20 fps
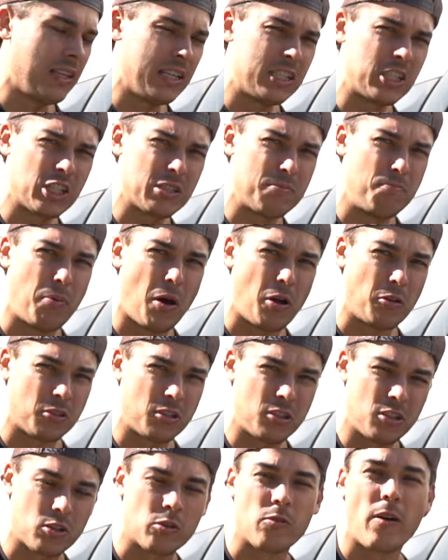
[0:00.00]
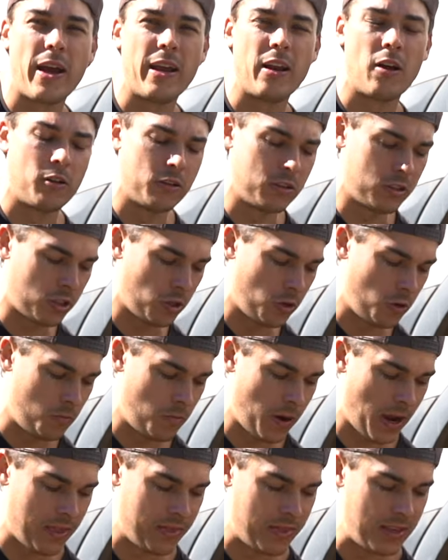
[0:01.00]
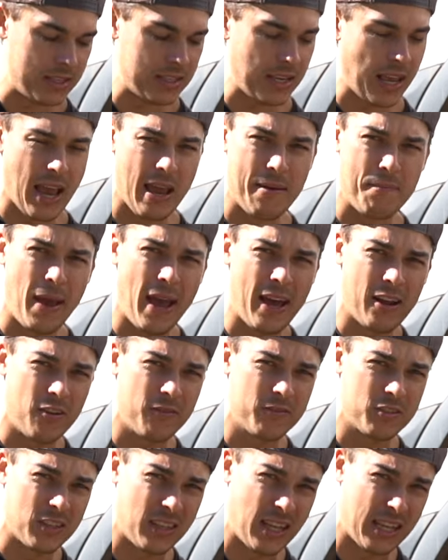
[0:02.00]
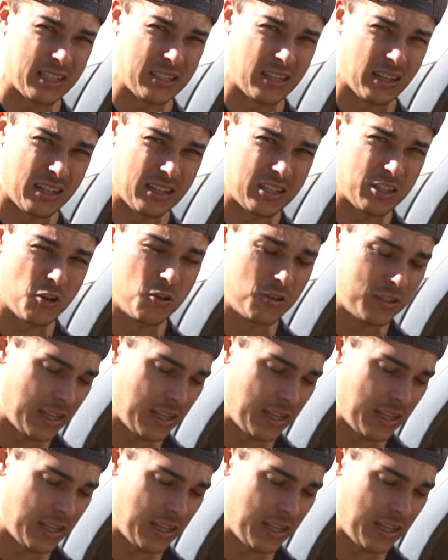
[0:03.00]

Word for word: This just bolts straight onto where this came out of, so that's like a two